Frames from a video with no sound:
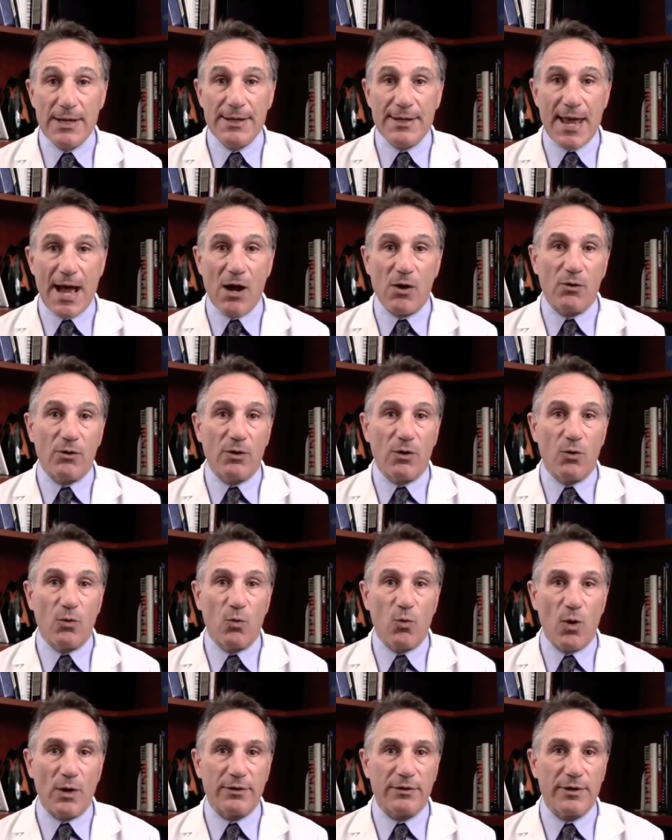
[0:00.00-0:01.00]
Now,
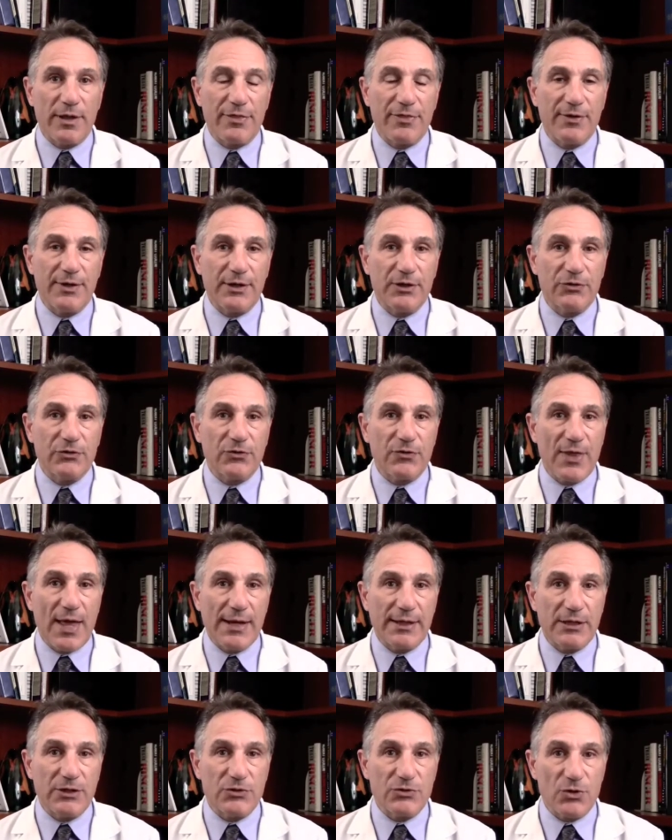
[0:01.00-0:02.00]
one of the things
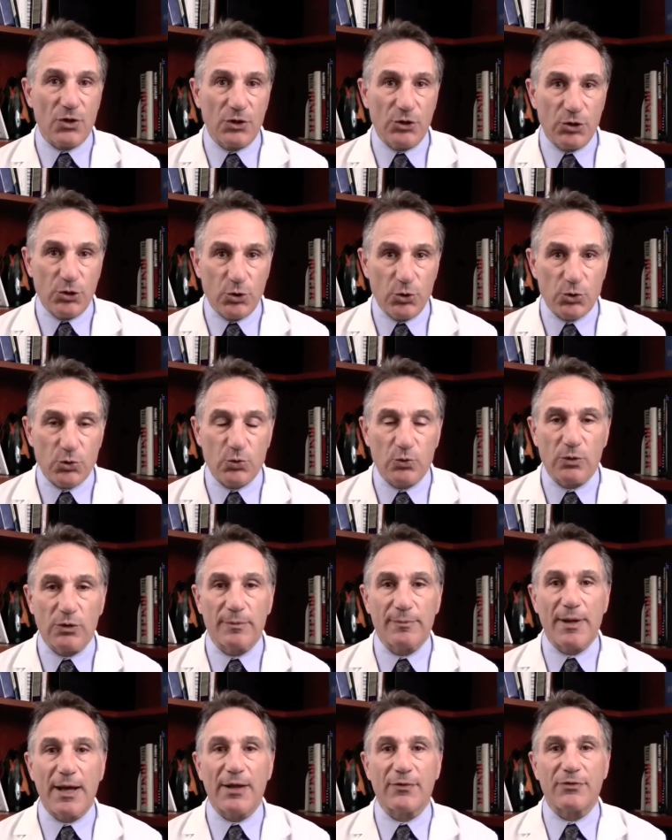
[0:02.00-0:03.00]
that is unusual
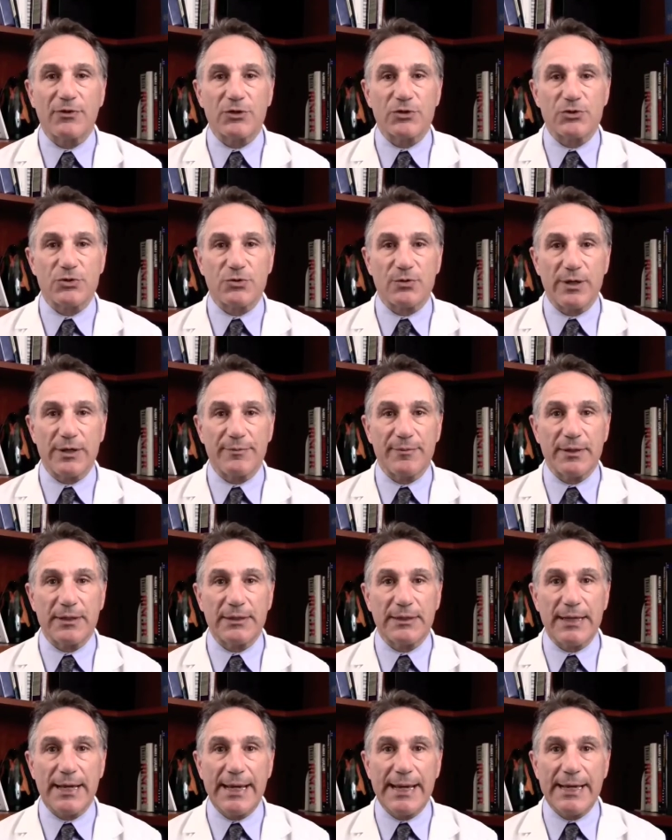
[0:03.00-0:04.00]
about this
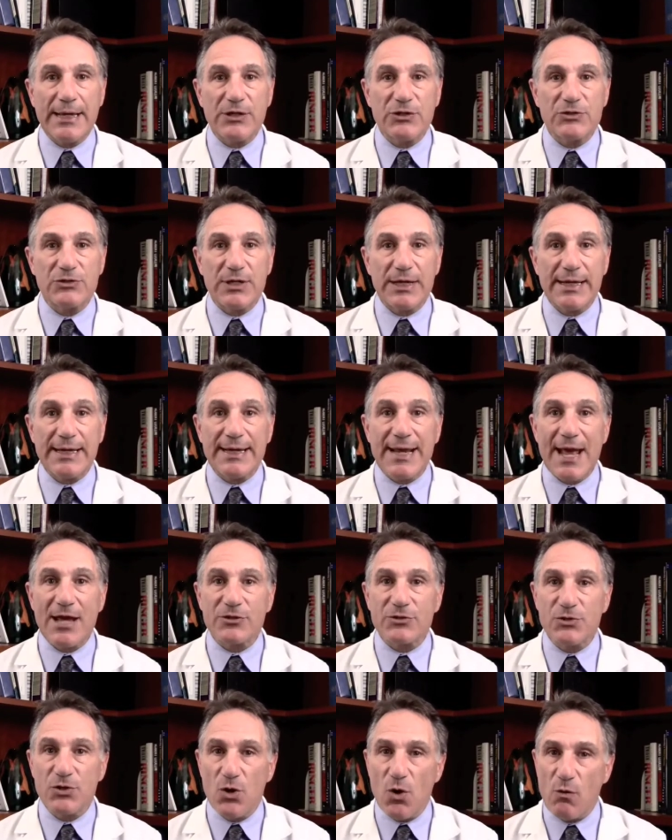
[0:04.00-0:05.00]
treatment is it
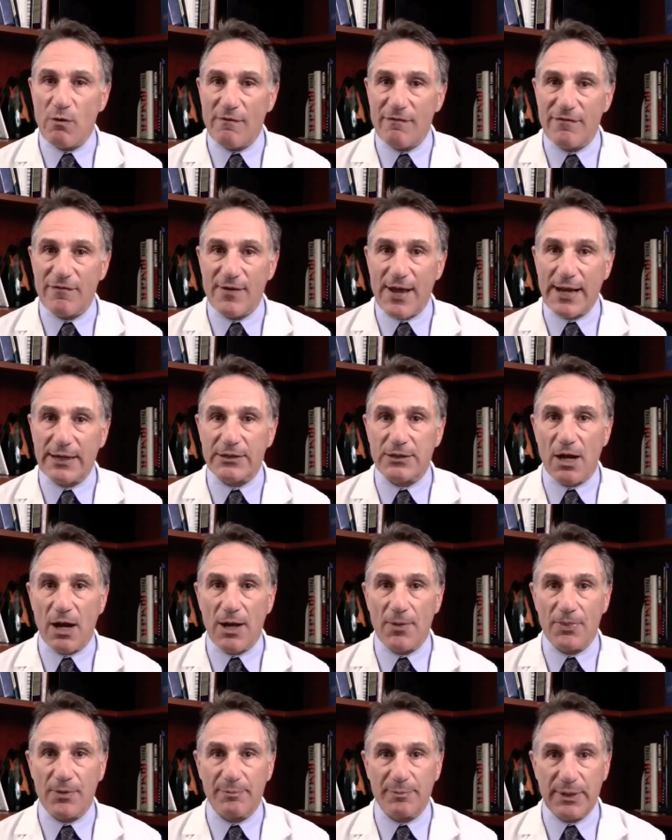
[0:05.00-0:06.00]
has no effect
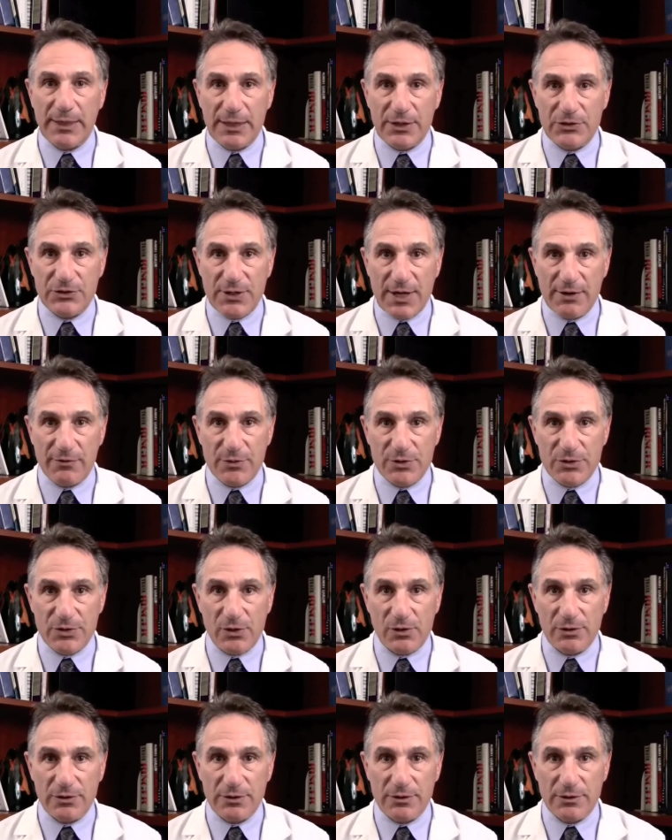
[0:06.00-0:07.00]
on the P S A
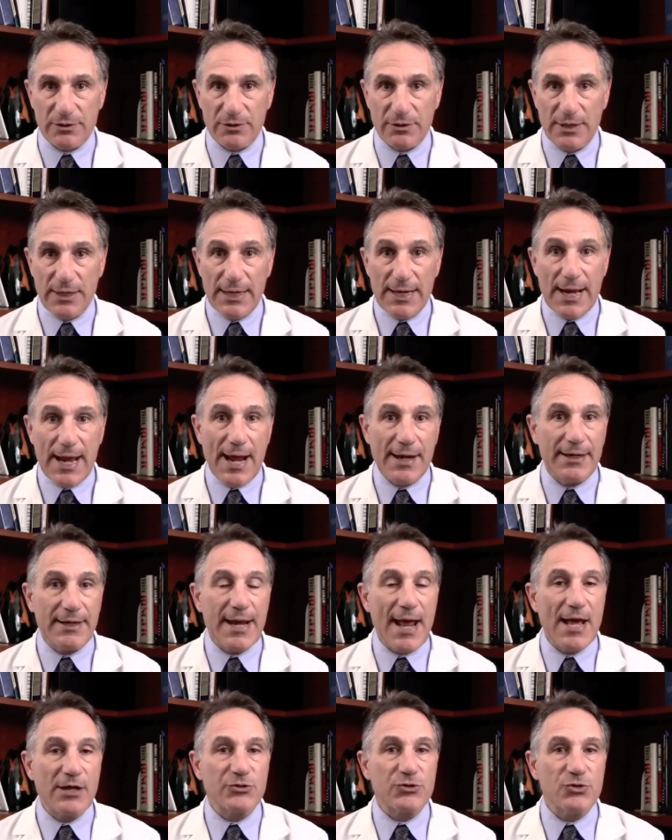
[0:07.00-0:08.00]
result, and it
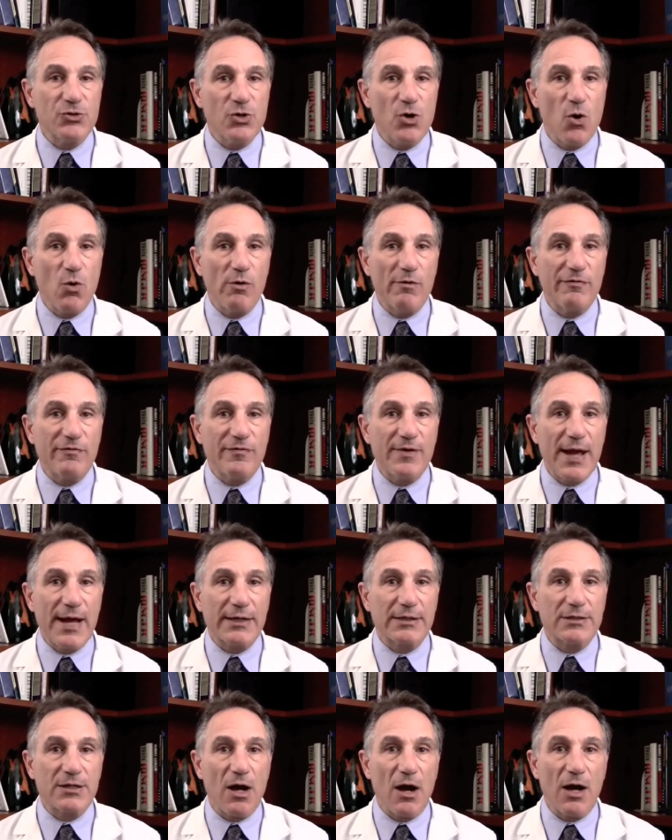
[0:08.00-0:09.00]
has no
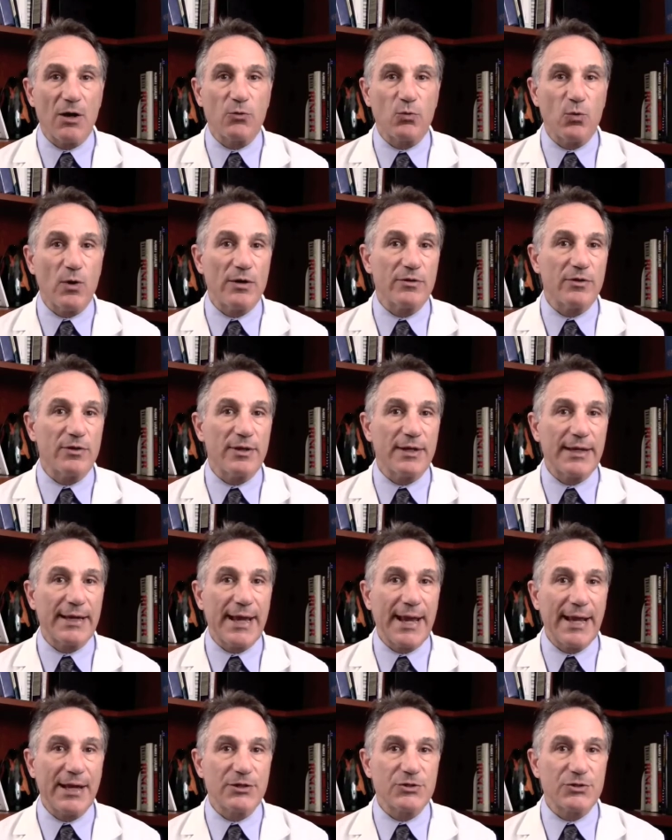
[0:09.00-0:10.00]
effect on whether the
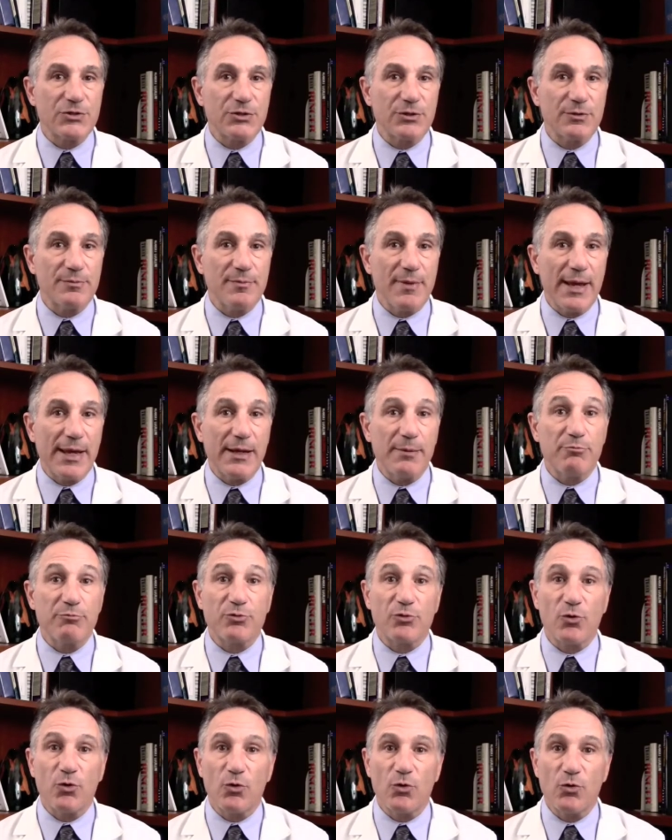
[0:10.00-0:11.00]
cancer may
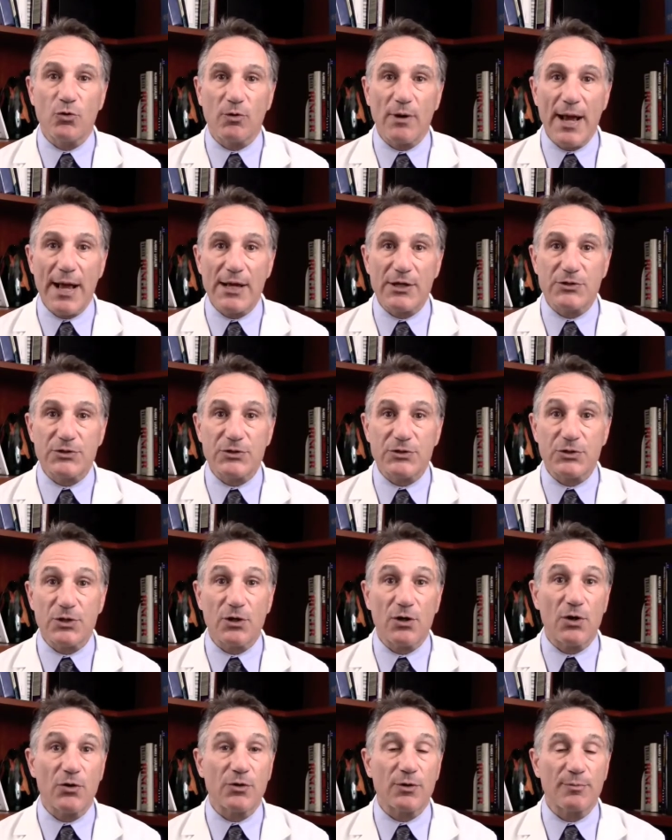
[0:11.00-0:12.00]
progress
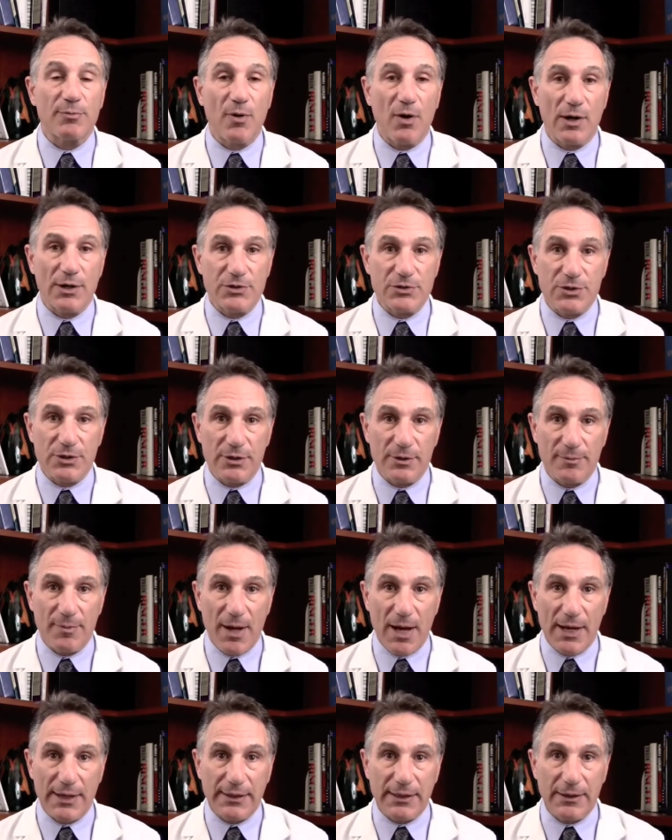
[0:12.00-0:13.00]
to other parts of the
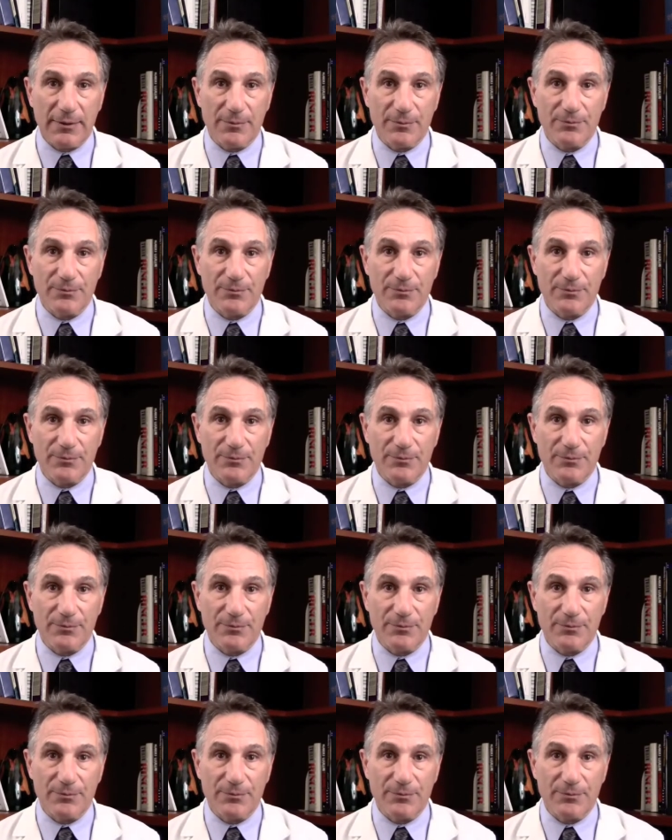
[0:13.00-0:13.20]
body.